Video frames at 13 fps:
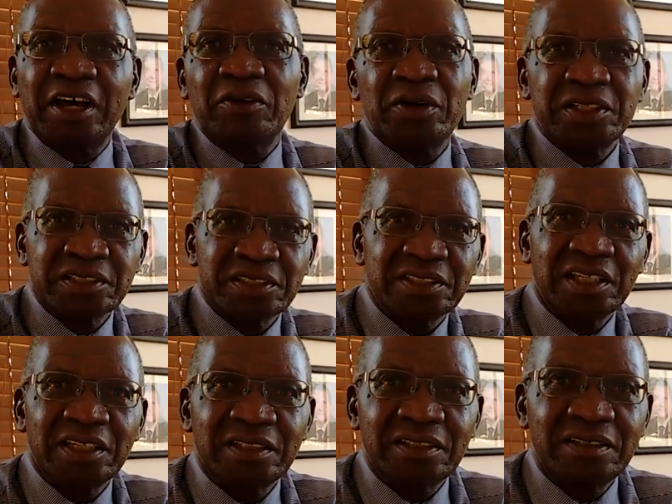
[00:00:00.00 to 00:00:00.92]

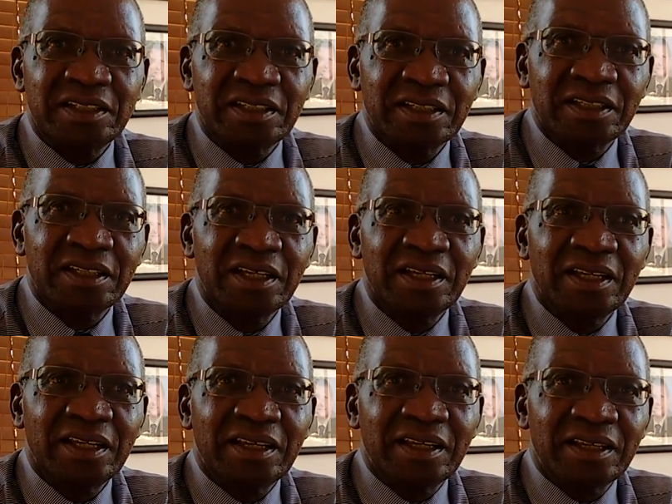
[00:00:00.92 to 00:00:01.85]
flowers at the
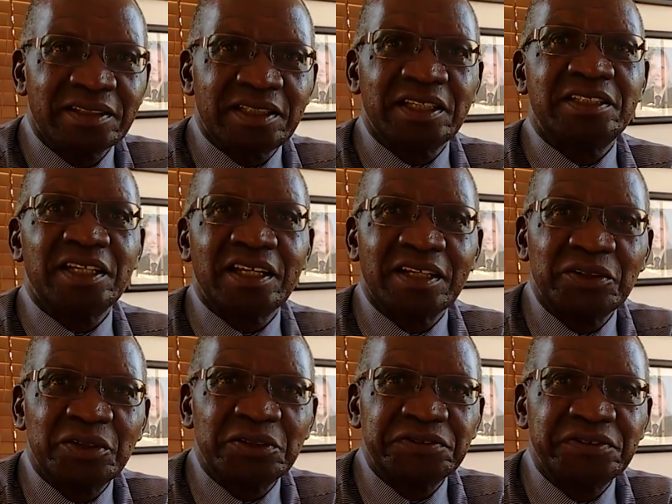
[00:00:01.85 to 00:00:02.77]

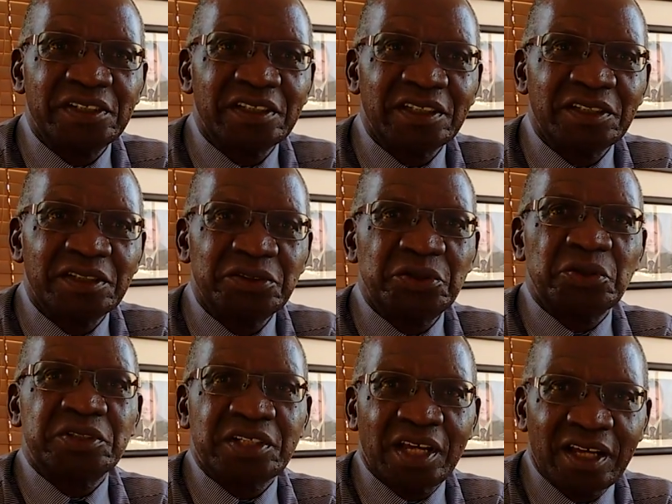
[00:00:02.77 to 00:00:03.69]
surgery of the
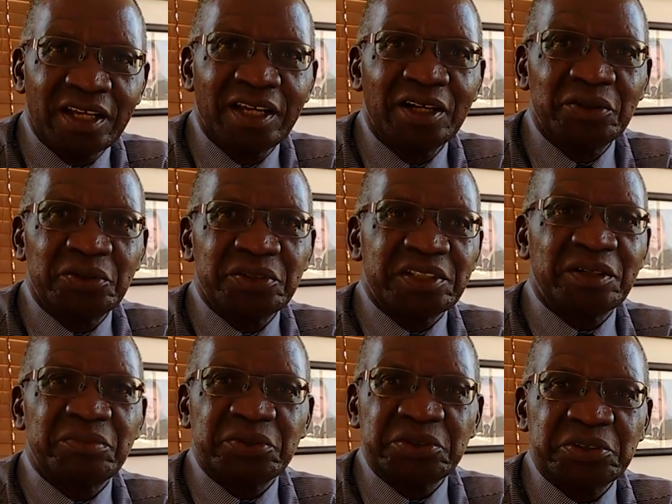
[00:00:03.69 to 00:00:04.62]
doctor who
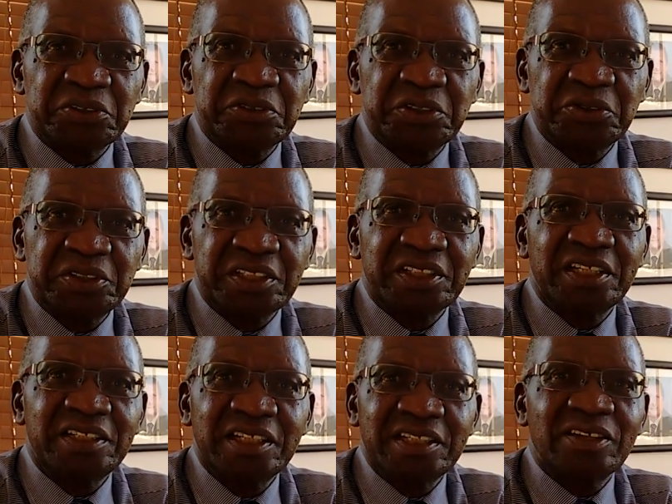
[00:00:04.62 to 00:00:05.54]
is supposed to have killed
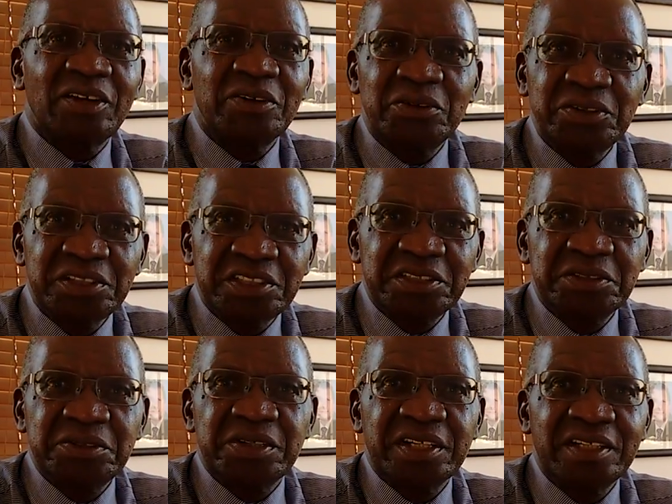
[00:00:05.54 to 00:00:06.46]
it. And yet our own
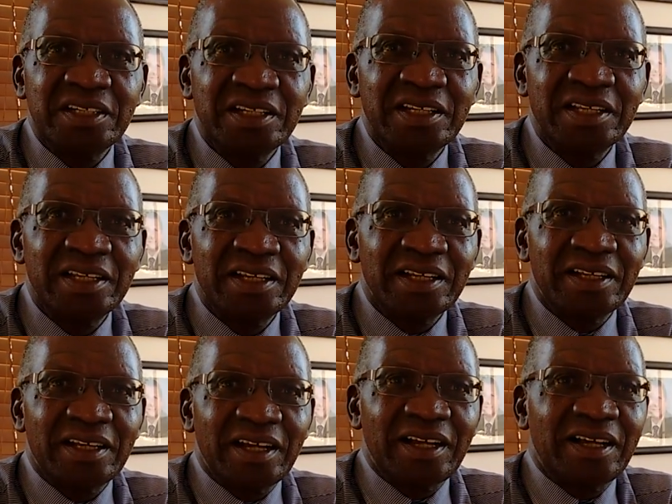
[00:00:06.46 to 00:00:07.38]
children
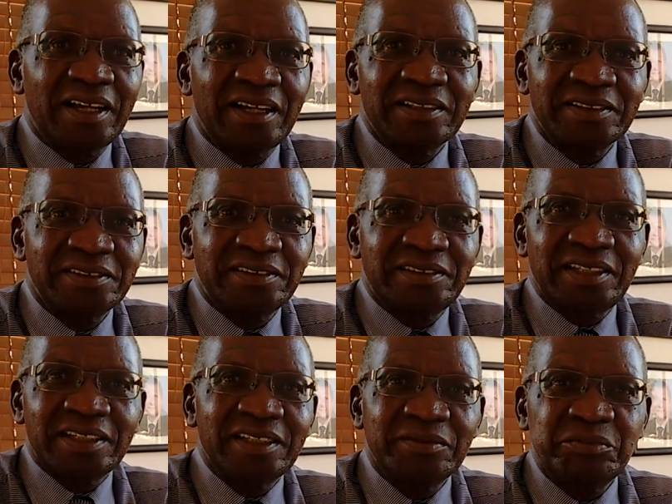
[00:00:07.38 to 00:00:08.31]
are
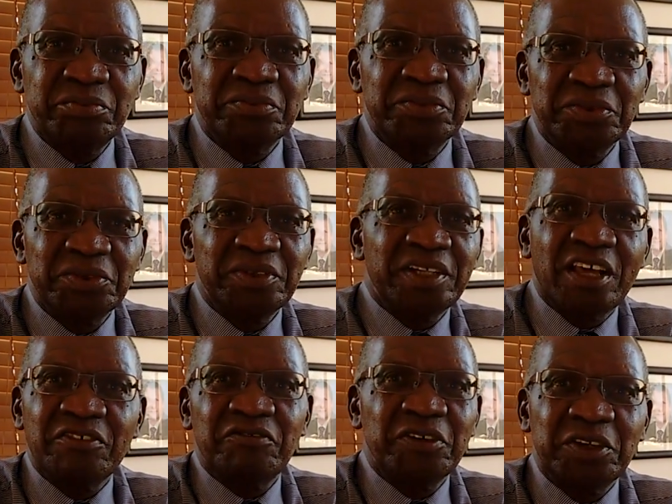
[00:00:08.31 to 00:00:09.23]
taking
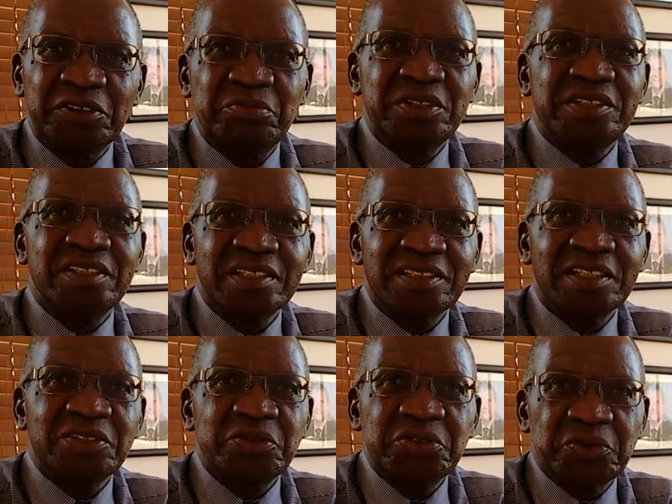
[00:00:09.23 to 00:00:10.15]
life and
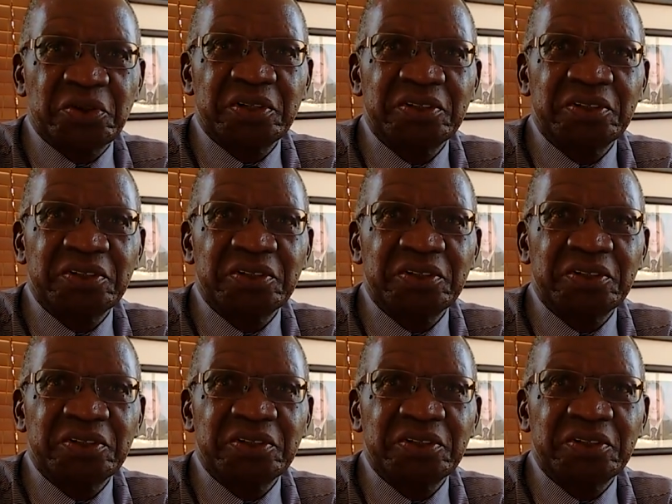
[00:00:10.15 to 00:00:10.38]
business as